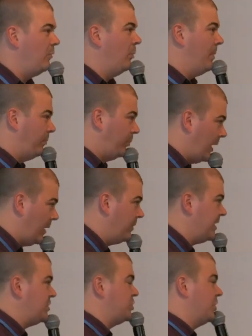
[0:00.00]
We'll be praying
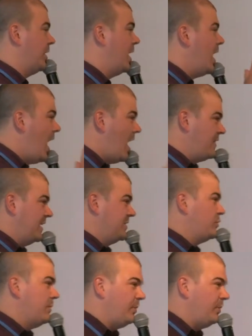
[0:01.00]
with each other, and that's great.